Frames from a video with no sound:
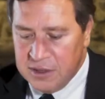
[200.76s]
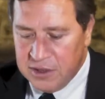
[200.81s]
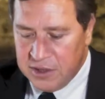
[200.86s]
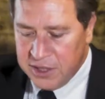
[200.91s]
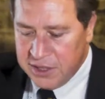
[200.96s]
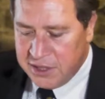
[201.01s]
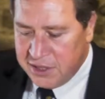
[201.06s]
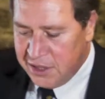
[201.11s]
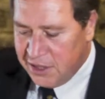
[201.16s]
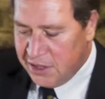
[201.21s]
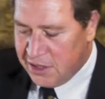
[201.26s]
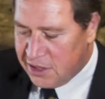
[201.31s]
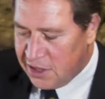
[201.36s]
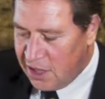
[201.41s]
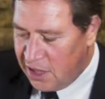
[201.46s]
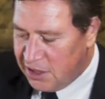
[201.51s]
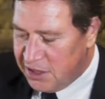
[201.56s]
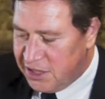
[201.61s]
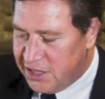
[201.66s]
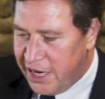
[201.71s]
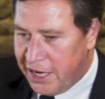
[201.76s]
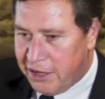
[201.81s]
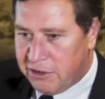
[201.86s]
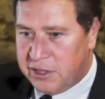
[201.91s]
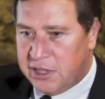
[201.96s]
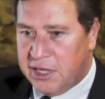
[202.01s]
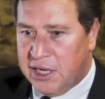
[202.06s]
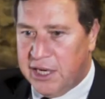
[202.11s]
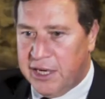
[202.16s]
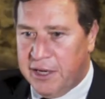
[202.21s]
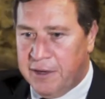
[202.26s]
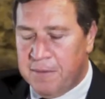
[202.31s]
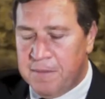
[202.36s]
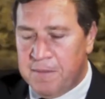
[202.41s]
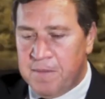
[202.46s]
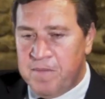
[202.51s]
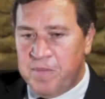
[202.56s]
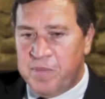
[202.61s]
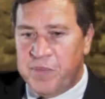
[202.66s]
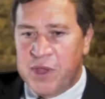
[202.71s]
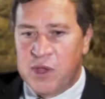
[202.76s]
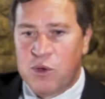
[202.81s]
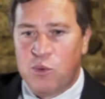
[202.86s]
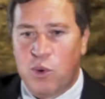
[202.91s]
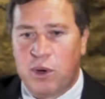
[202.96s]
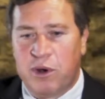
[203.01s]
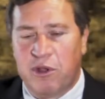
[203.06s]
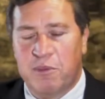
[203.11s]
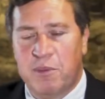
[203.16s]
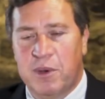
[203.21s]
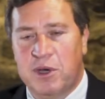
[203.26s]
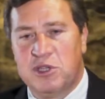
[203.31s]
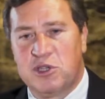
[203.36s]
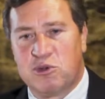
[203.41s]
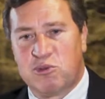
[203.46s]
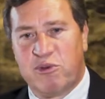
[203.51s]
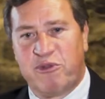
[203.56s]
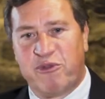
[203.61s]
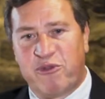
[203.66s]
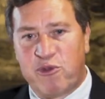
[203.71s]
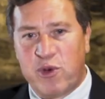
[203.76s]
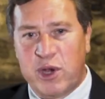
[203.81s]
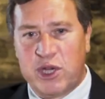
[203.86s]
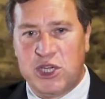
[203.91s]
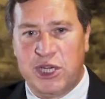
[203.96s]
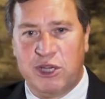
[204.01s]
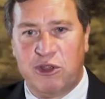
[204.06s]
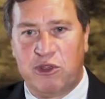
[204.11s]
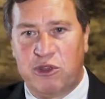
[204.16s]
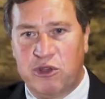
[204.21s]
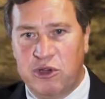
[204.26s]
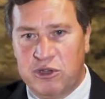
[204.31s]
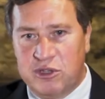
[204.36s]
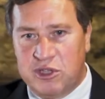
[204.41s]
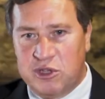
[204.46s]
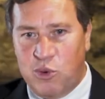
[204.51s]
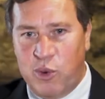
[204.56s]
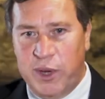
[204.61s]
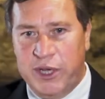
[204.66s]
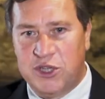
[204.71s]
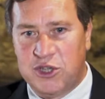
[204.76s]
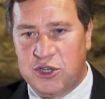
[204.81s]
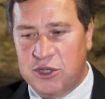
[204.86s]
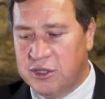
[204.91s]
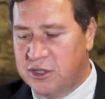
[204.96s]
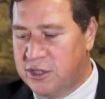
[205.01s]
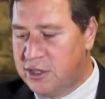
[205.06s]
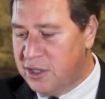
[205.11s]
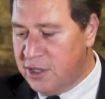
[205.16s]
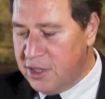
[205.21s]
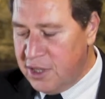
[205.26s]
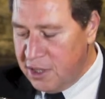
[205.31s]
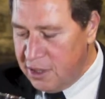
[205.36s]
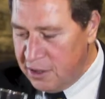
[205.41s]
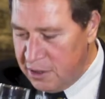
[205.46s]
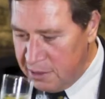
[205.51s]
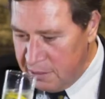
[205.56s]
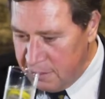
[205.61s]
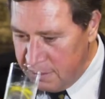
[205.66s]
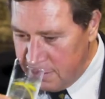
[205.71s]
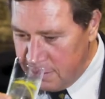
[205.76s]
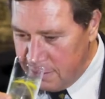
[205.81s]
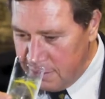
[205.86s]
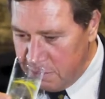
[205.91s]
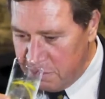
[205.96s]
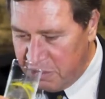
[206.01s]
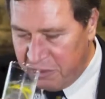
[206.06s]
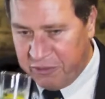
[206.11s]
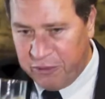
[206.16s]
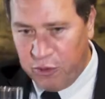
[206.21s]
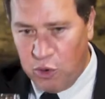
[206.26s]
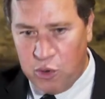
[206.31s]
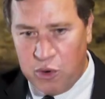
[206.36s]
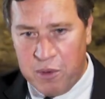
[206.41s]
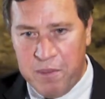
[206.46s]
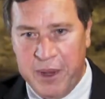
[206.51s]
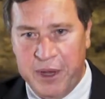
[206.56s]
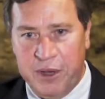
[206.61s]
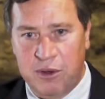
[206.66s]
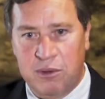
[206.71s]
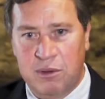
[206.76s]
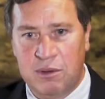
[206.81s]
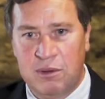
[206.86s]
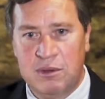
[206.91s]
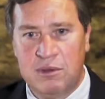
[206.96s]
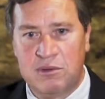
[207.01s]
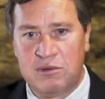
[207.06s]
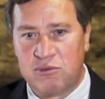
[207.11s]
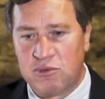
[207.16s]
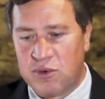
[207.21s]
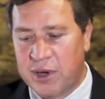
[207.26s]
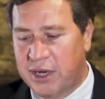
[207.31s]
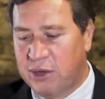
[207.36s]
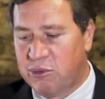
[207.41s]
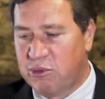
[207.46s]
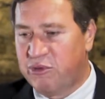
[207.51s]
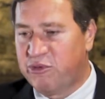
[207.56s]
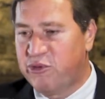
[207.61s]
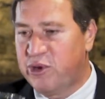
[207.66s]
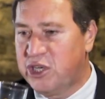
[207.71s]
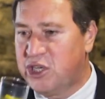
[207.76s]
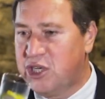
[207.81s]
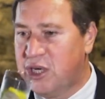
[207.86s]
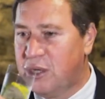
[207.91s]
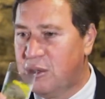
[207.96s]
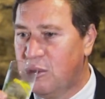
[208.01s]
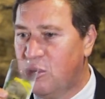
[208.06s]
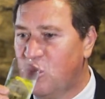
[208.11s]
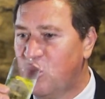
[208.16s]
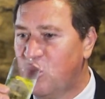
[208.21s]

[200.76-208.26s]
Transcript: this is undoubtedly one of the most refreshing thirst quenchers before a meal, really refreshing.